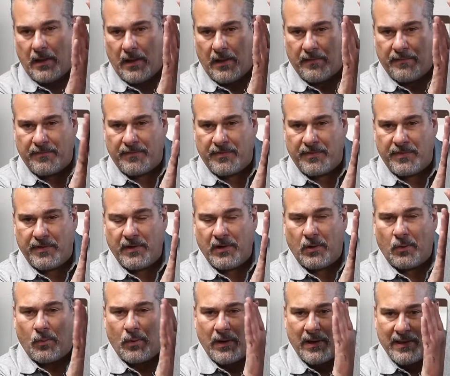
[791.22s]
If you
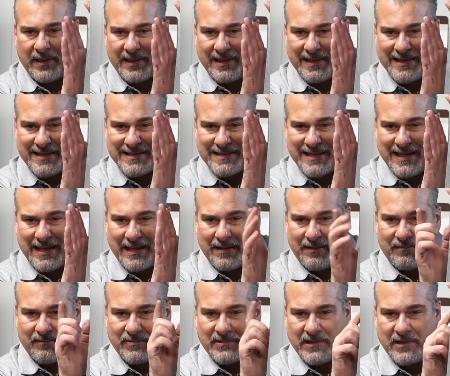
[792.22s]
don't want this set,
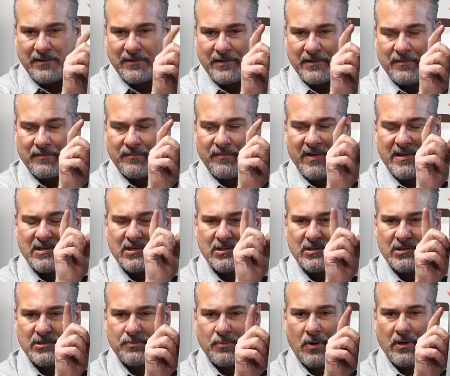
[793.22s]
see,
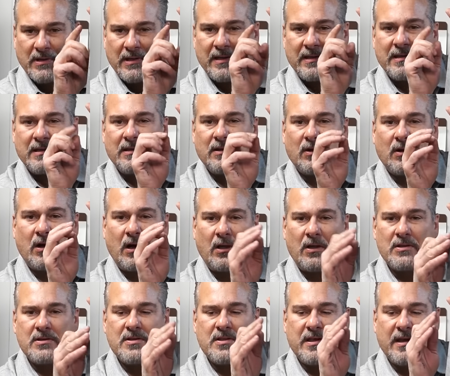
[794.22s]
Vessel's smart. They, their
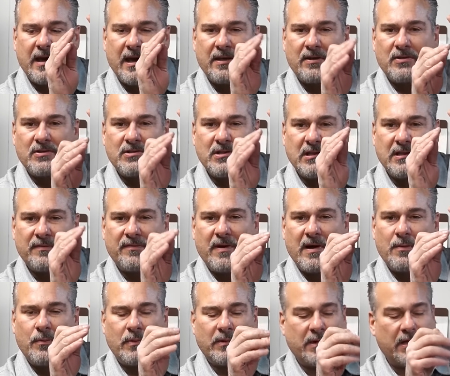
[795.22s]
colors of the handle
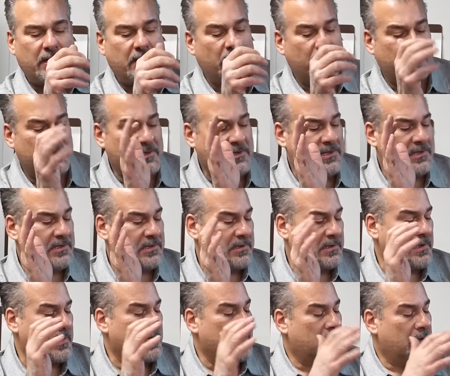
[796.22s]
signify what they do. So this is
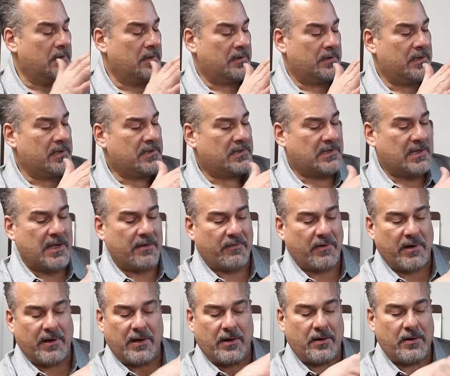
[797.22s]
this set
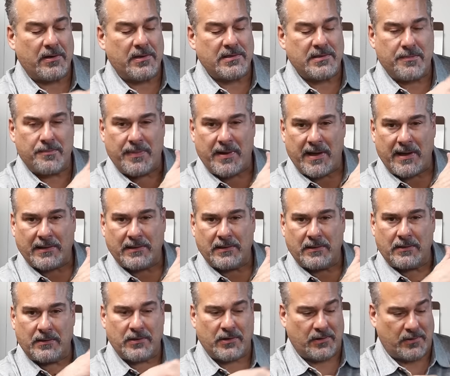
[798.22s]
right here is
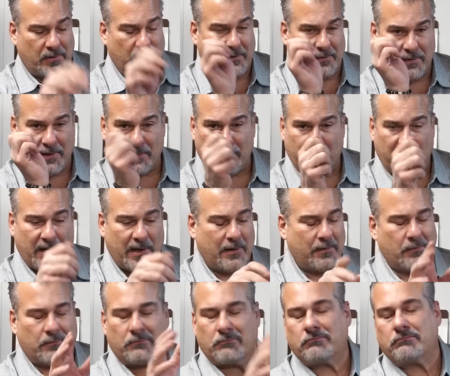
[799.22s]
Impacta. You can, you can hit it with a
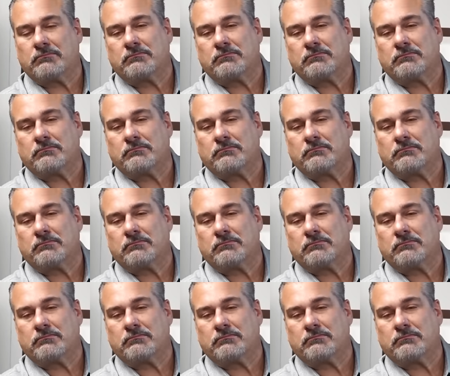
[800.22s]
hand.